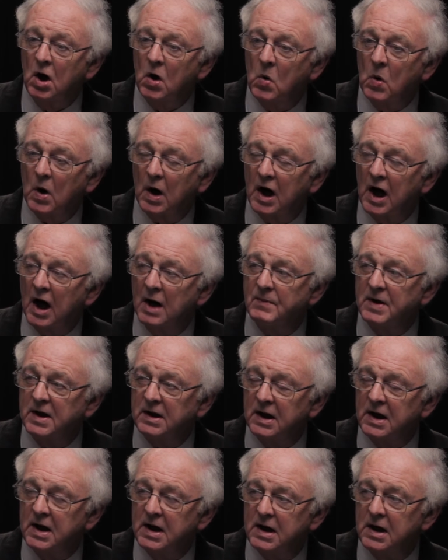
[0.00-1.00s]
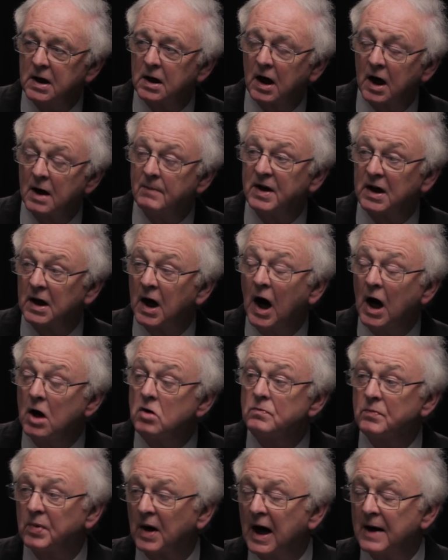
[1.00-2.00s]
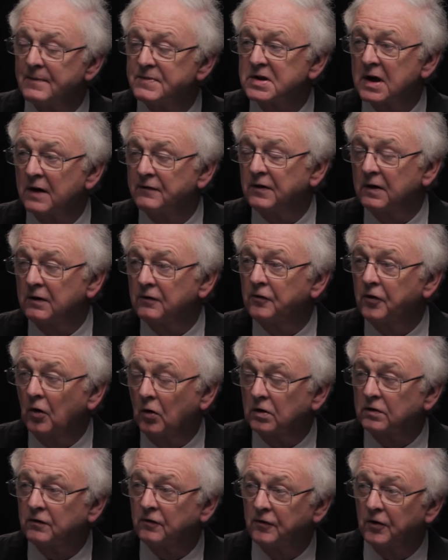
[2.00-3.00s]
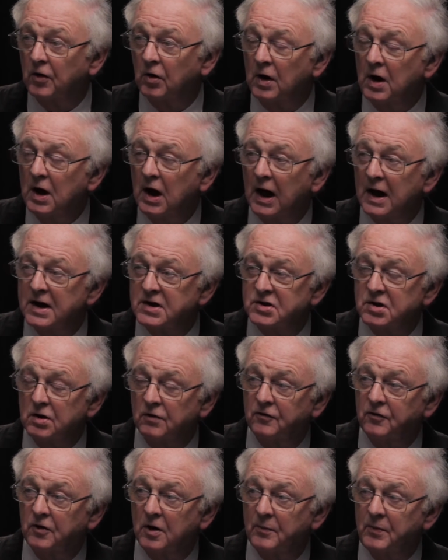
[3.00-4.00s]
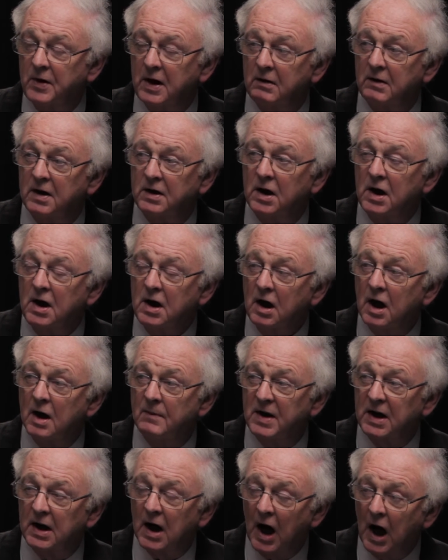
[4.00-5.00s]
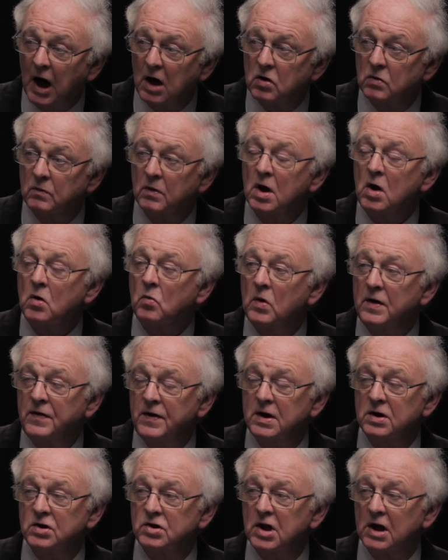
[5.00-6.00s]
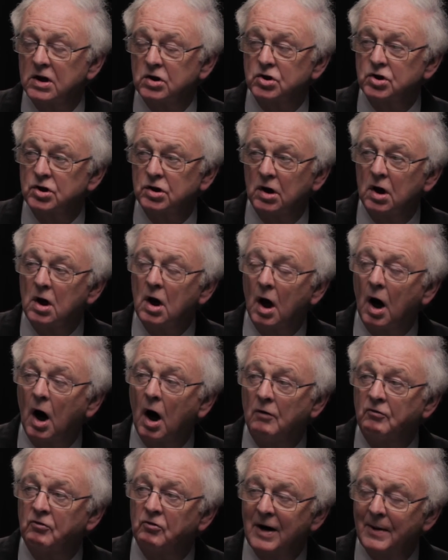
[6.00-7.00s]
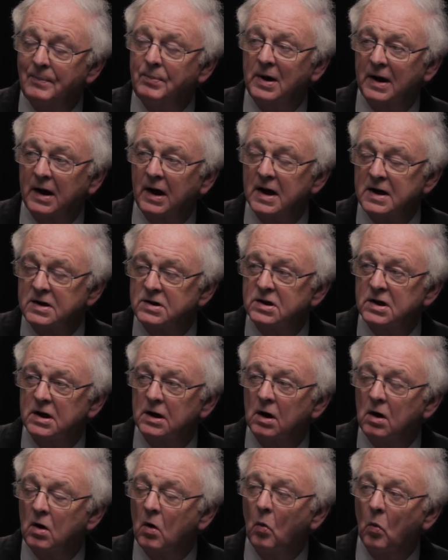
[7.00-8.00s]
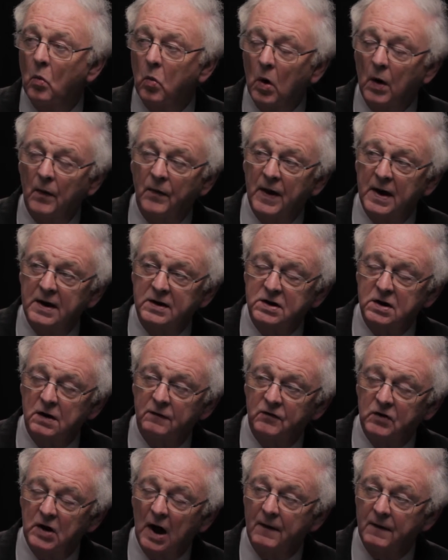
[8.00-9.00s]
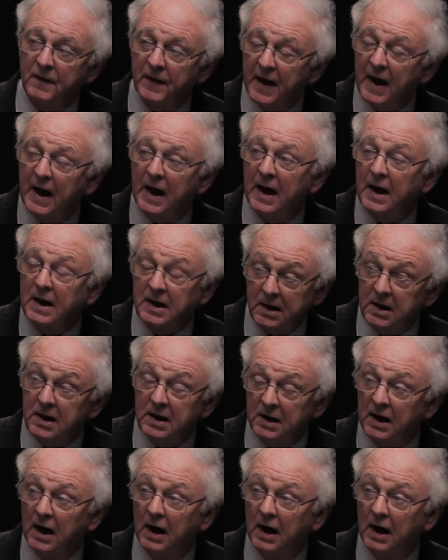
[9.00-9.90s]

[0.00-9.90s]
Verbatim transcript: who are coming here, coming home perhaps having fought for ISIL for a period, coming home with the intention of replicating what they've done there in